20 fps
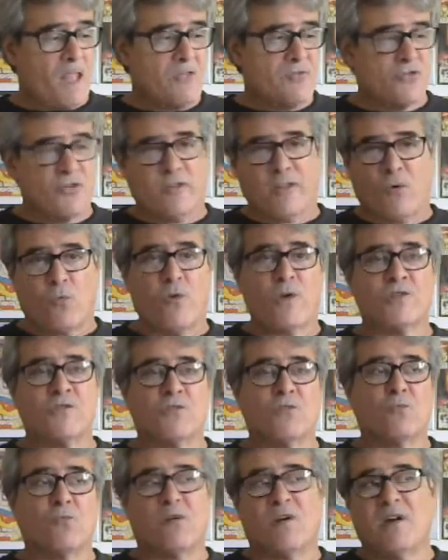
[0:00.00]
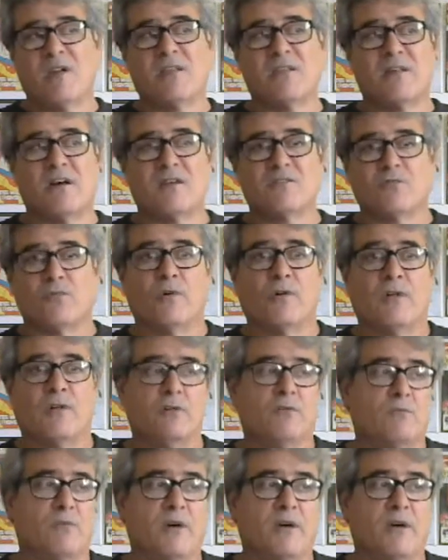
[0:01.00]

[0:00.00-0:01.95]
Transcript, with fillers: So the question, what he does, well,